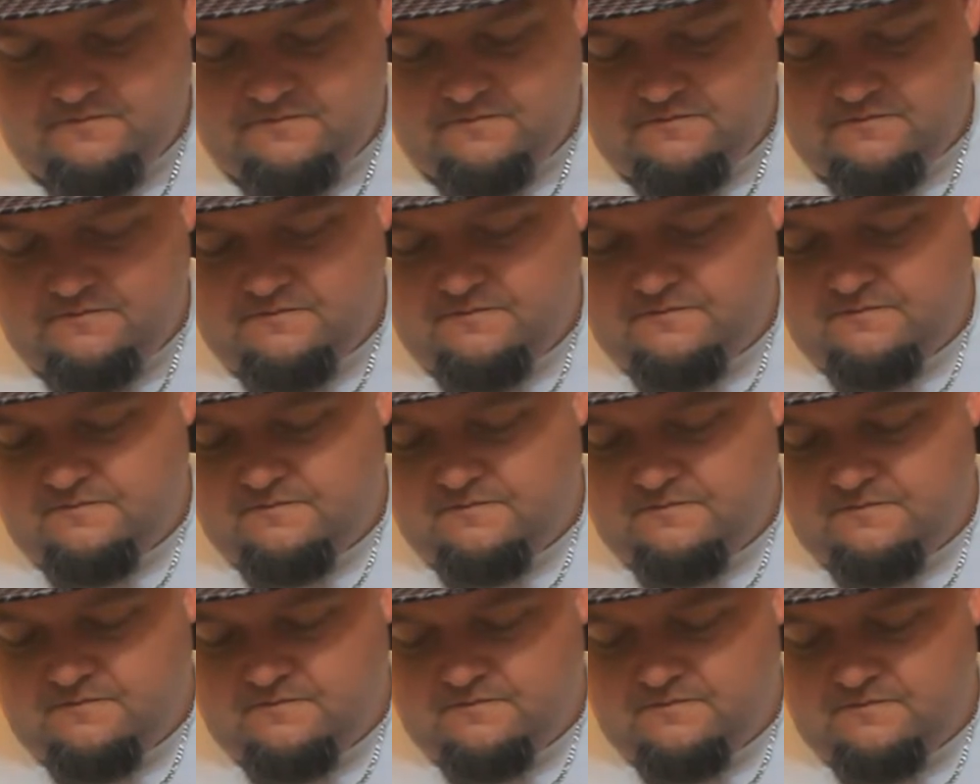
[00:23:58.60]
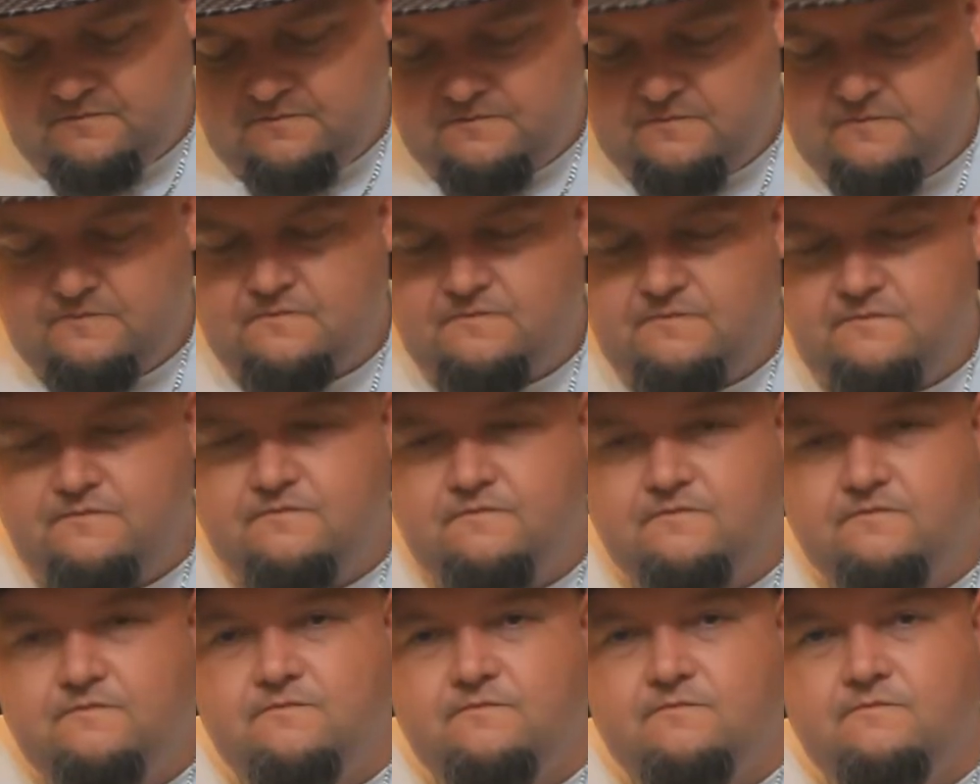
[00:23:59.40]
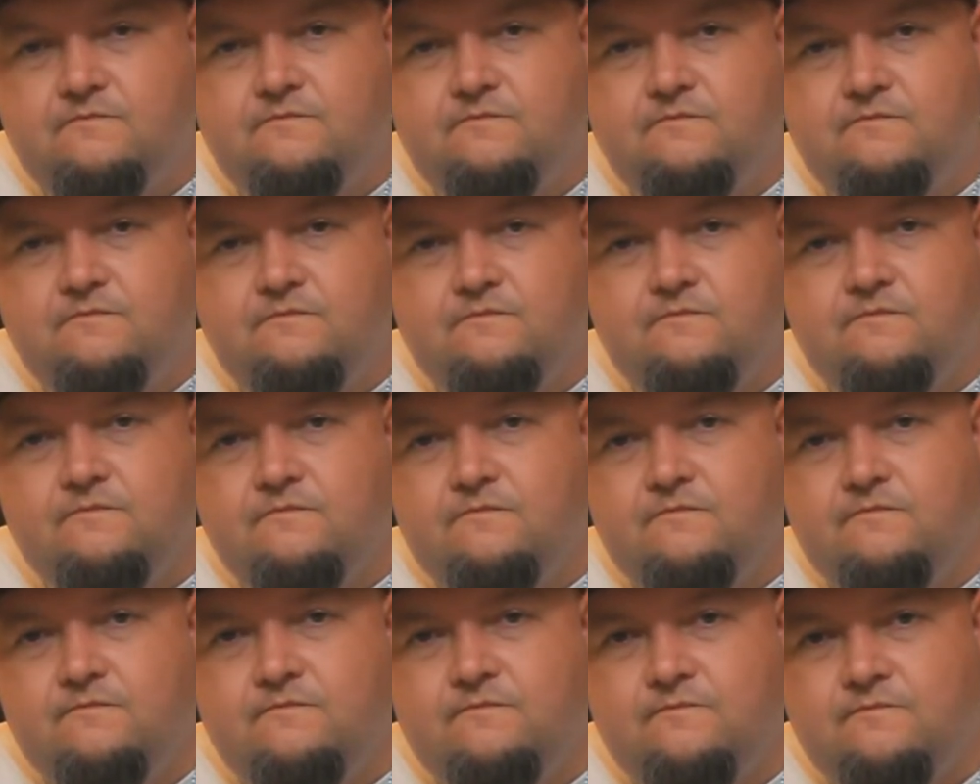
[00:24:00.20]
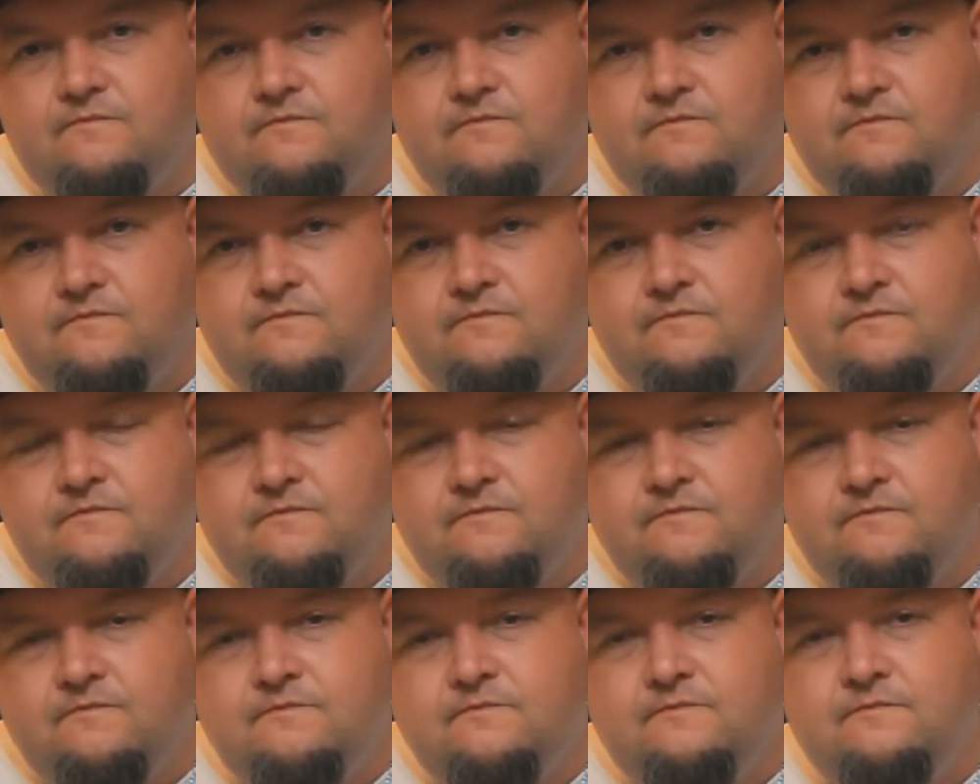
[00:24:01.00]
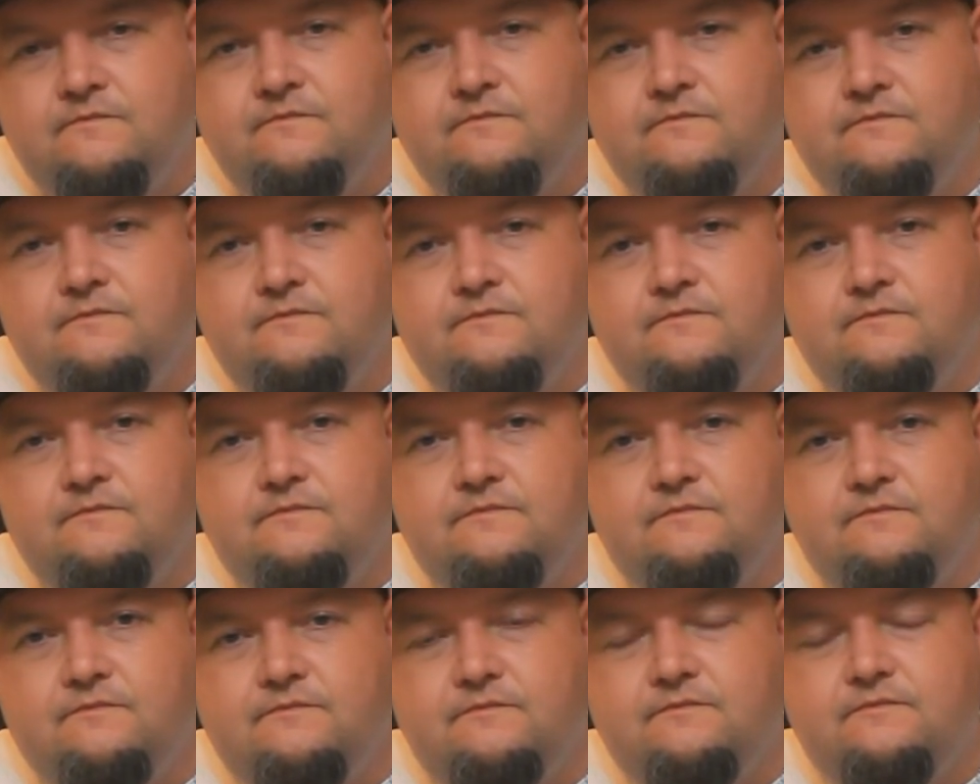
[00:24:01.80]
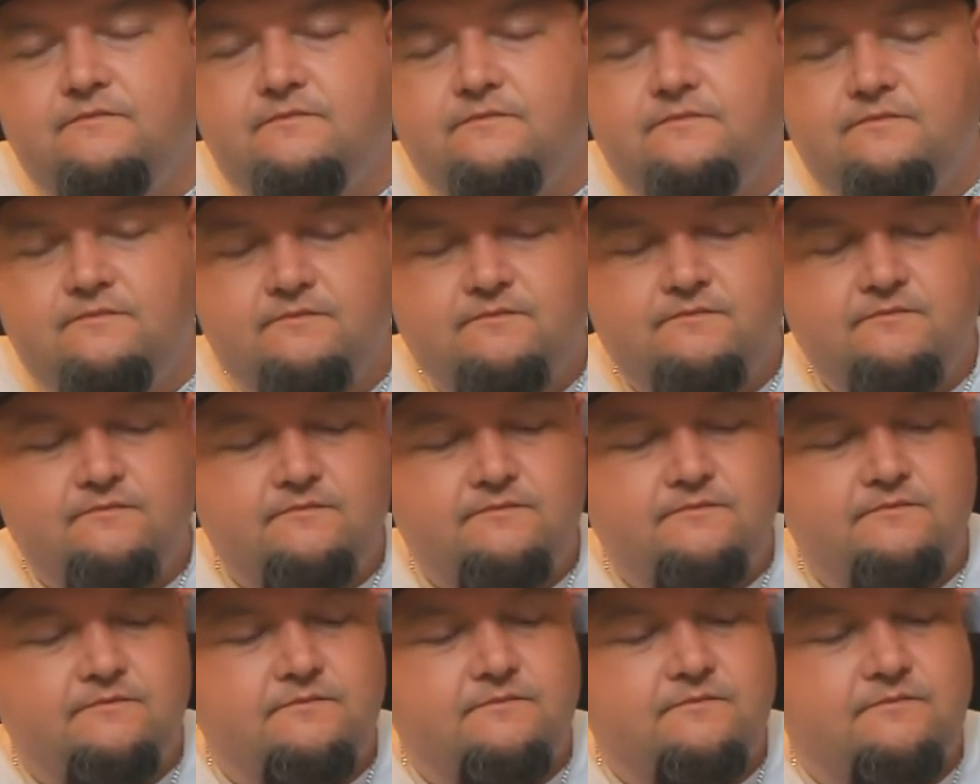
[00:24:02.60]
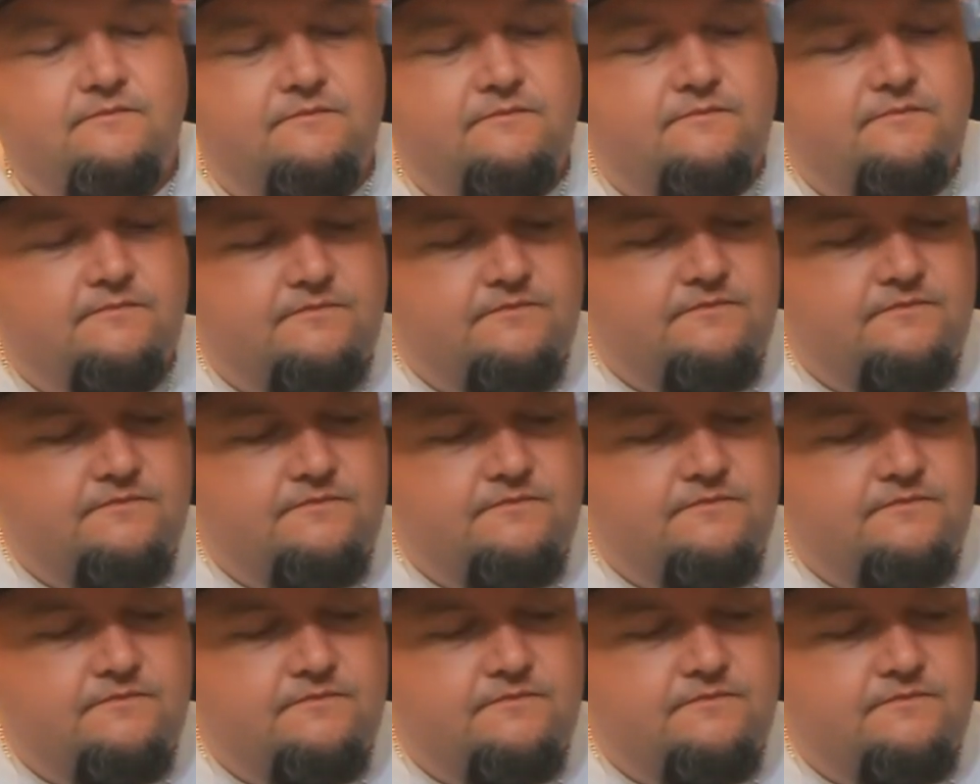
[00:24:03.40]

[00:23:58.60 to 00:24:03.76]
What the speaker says: This person isn't speaking.